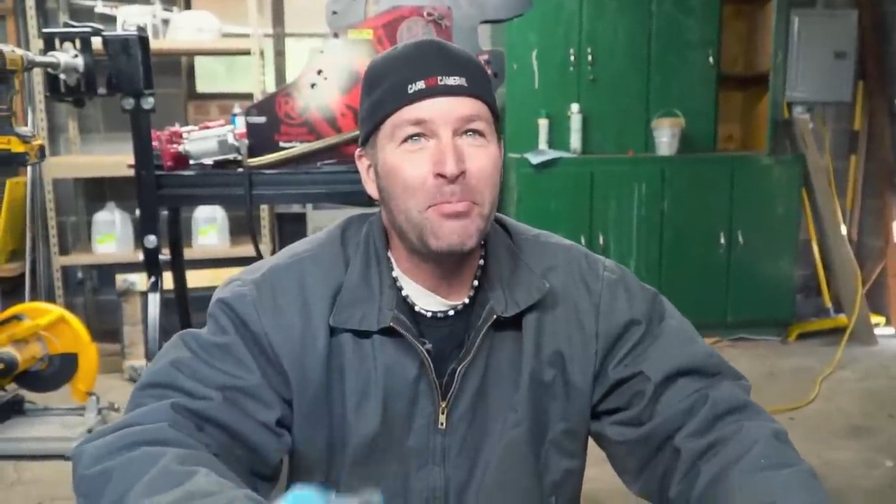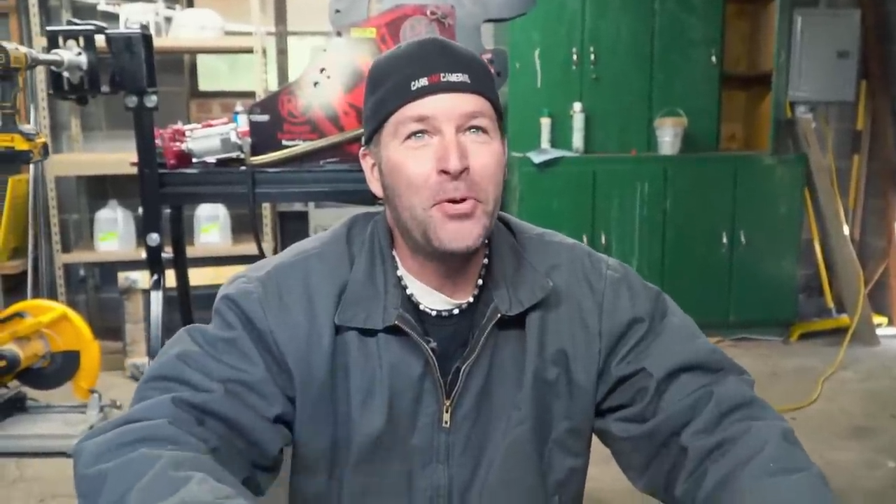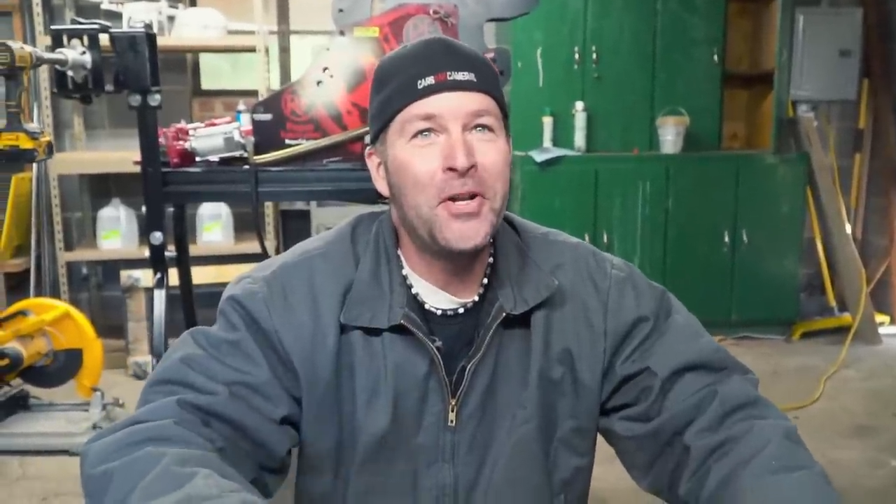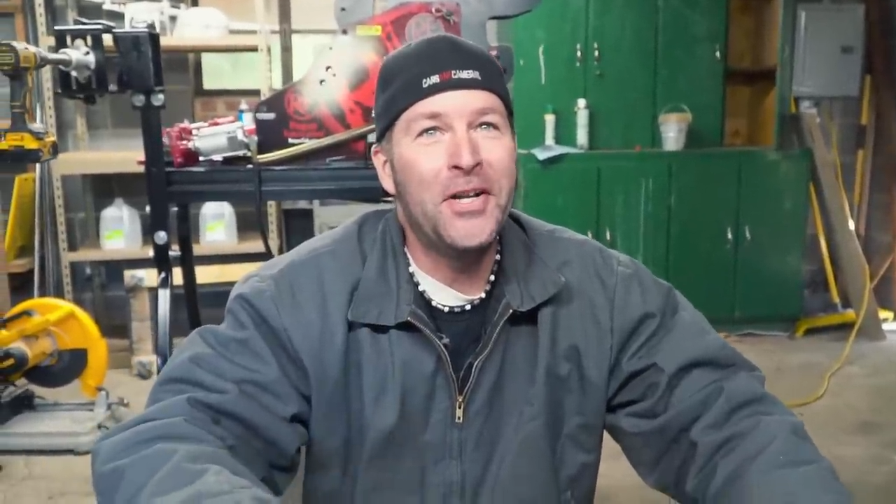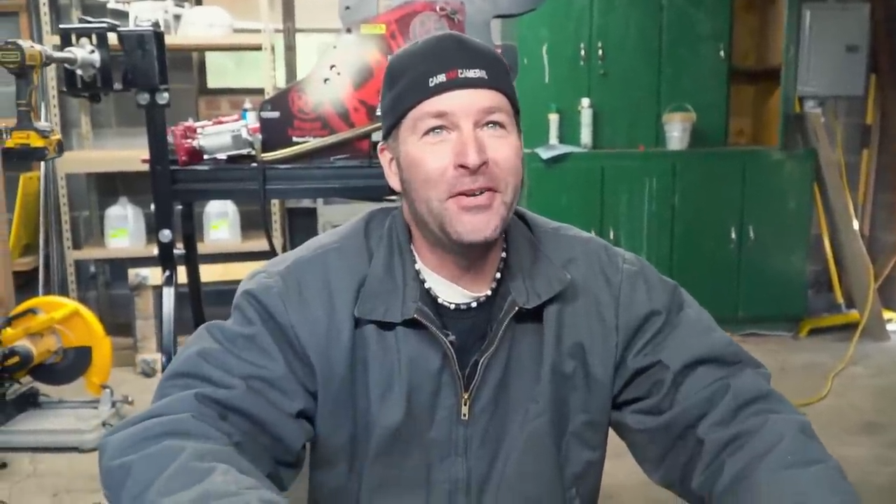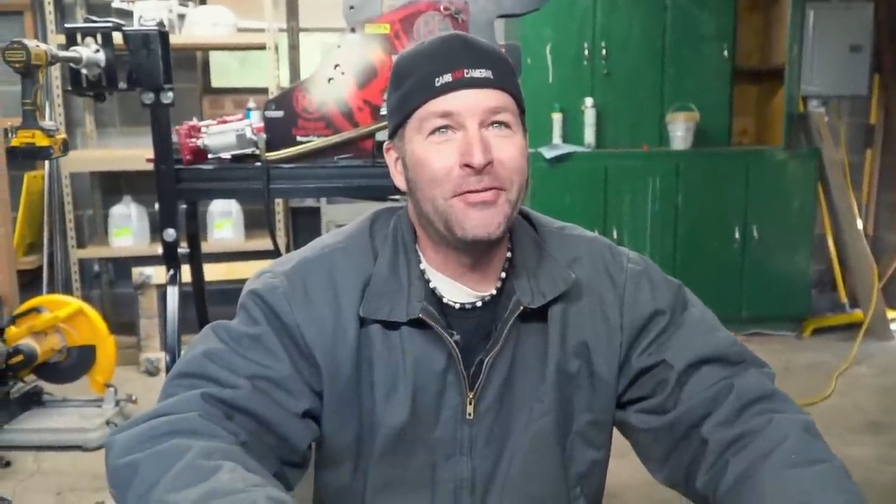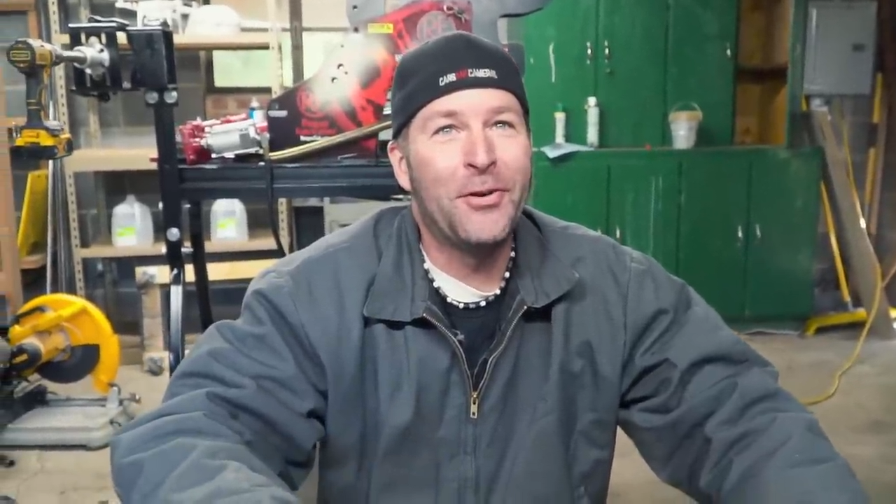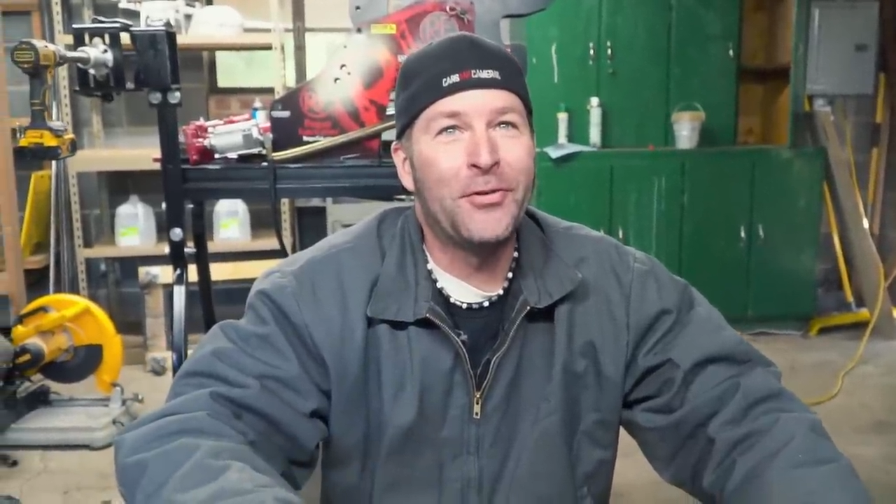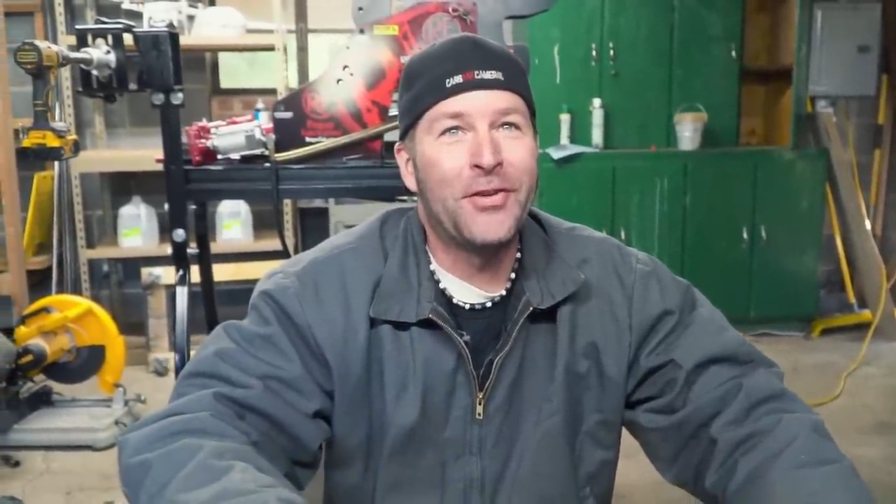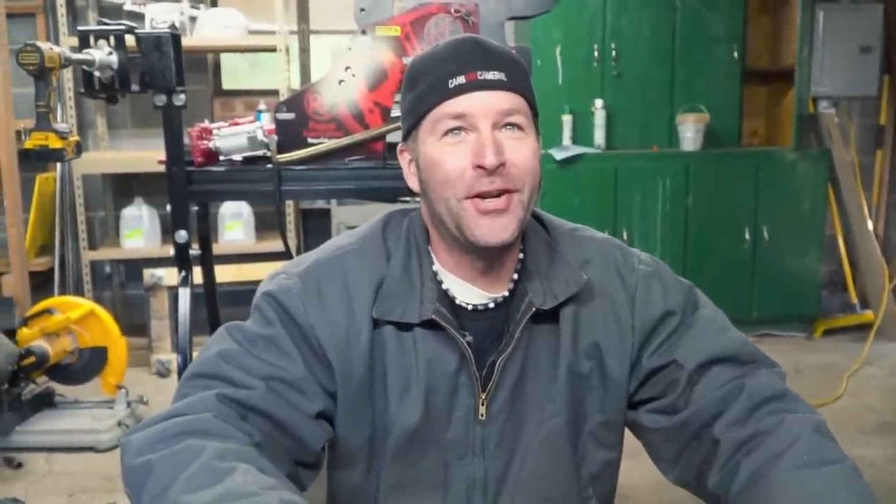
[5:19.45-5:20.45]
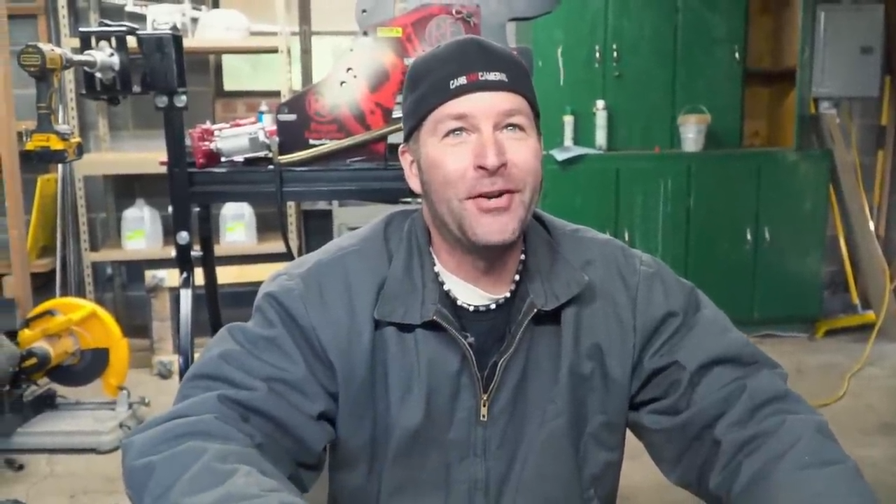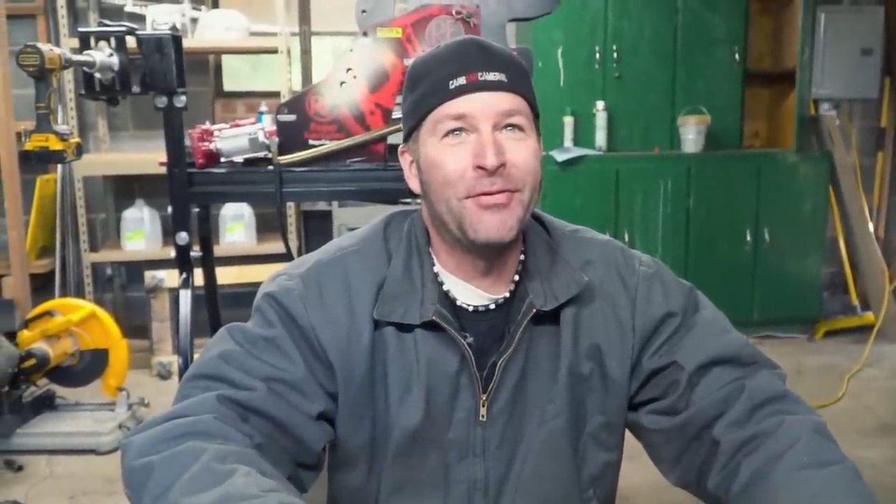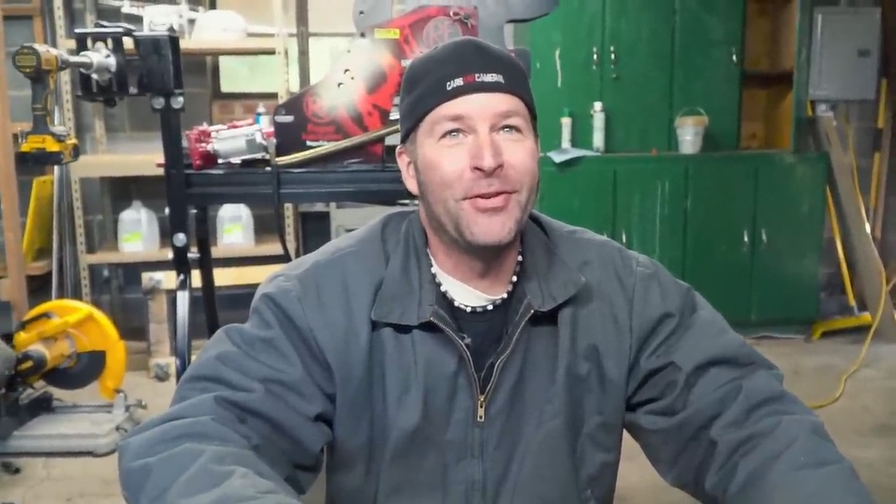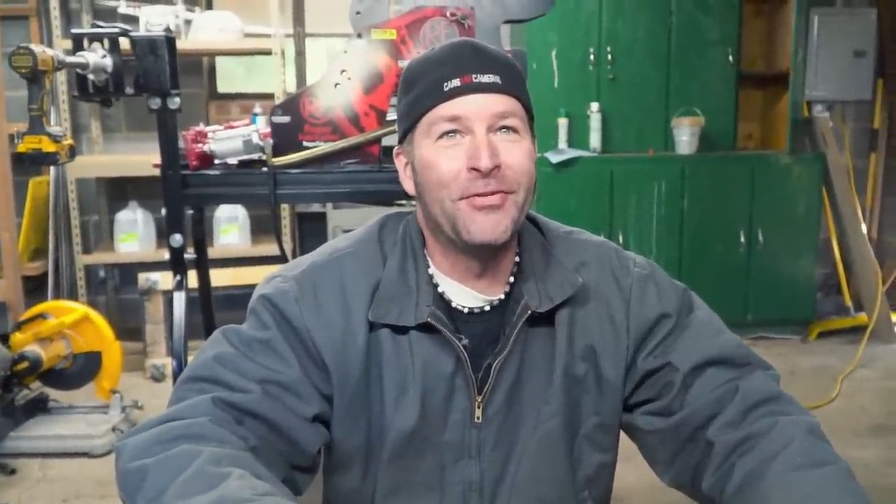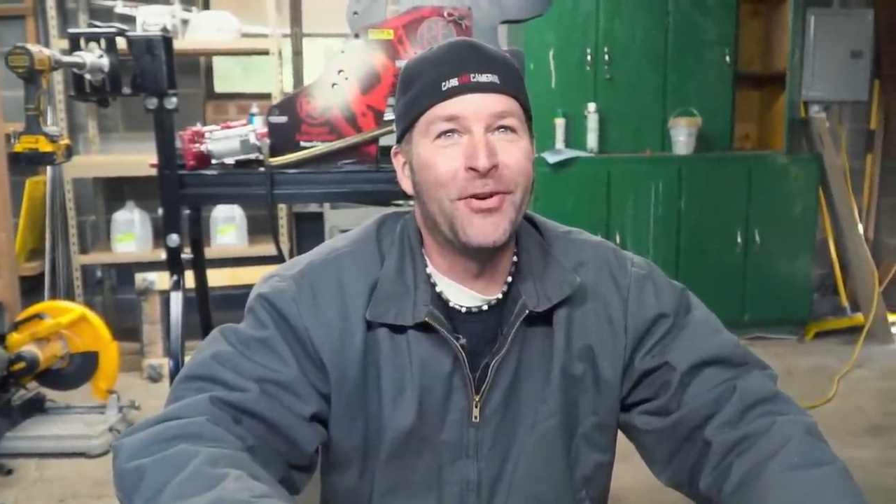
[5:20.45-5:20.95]
putting it in first gear
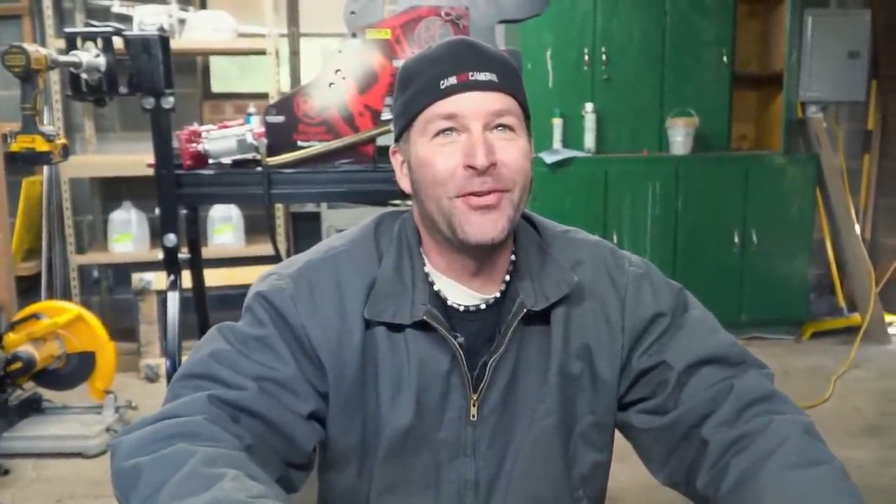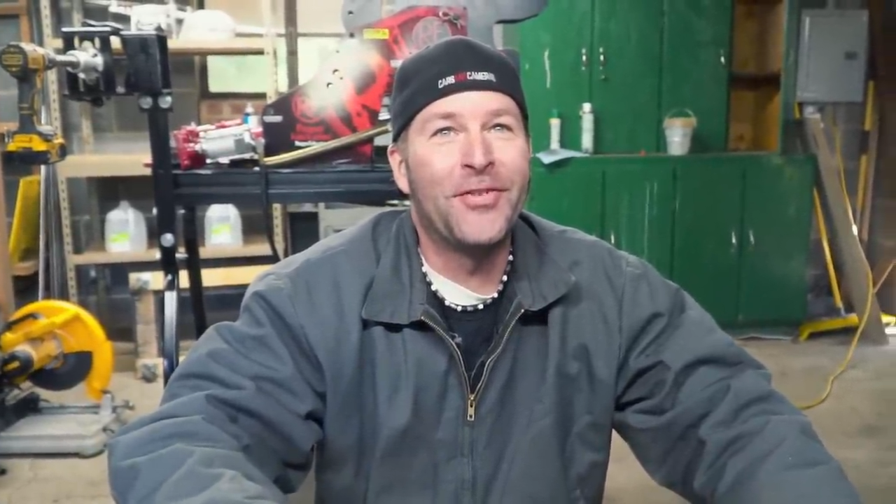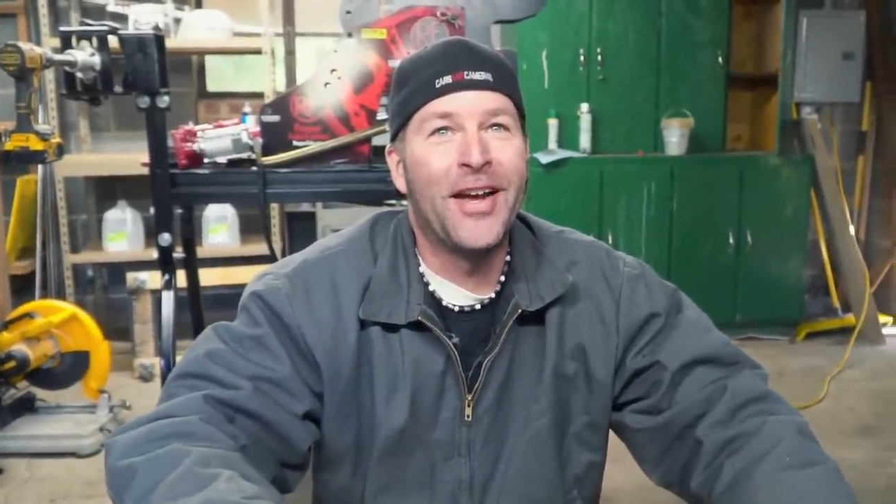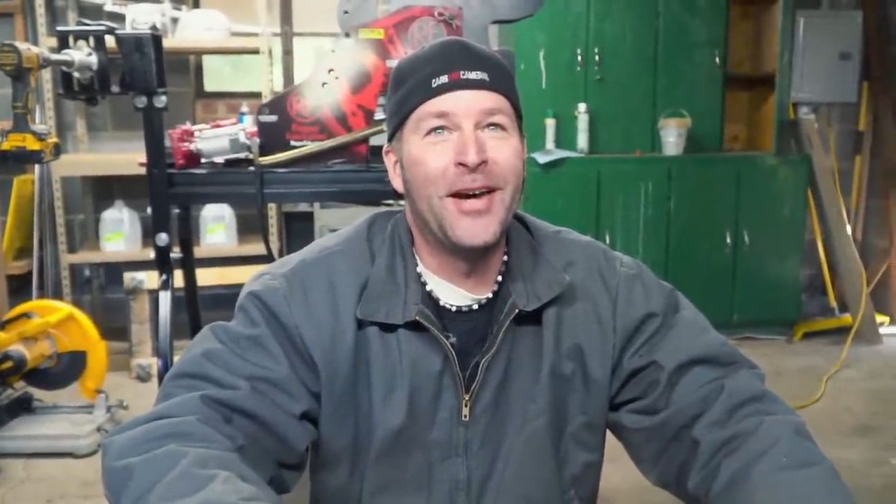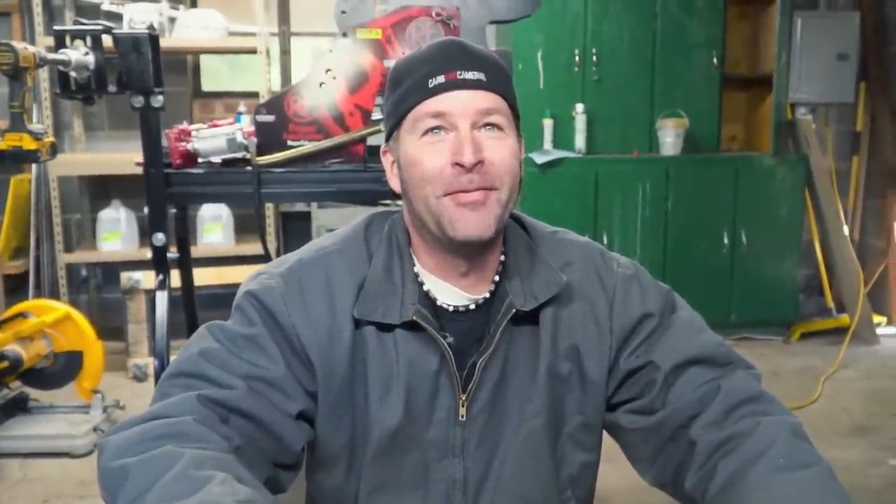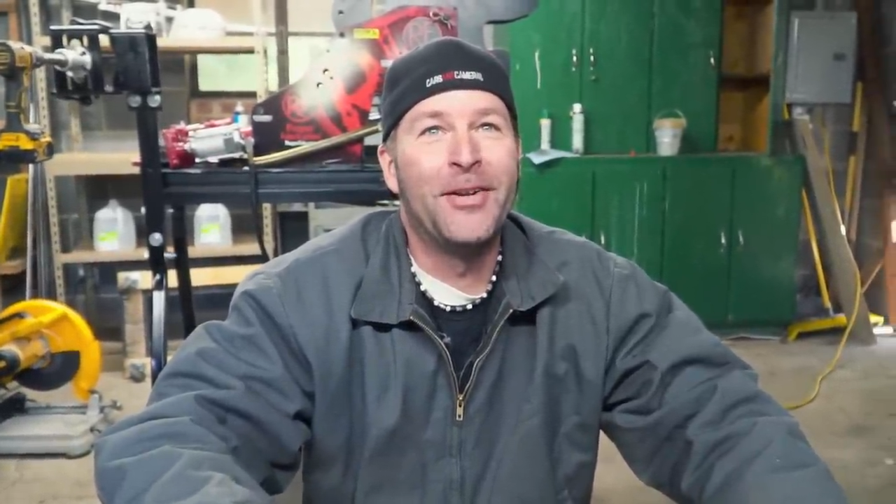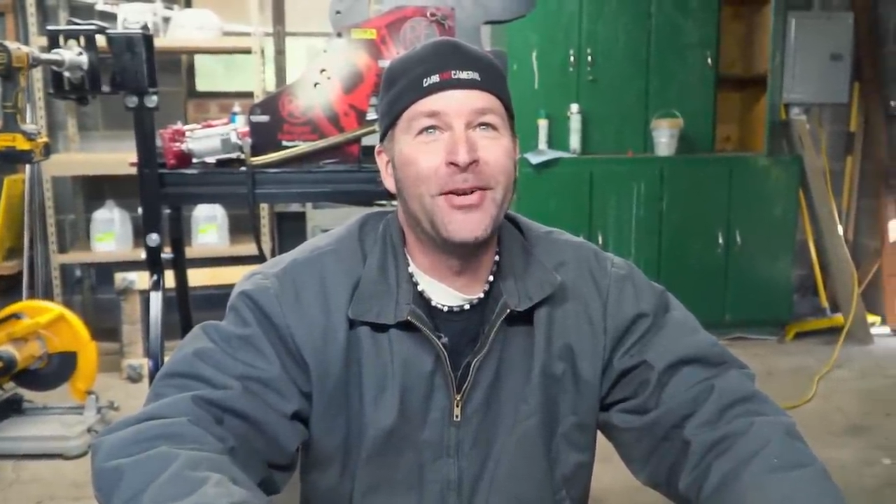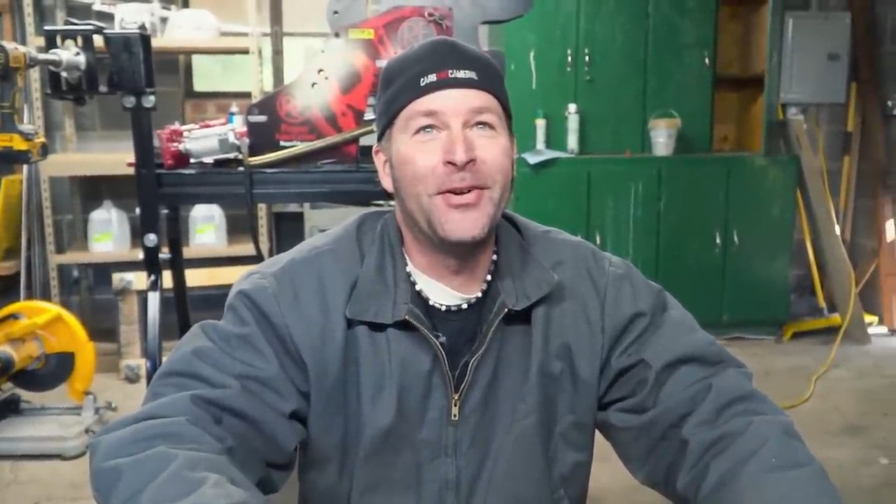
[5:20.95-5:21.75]
for the first time and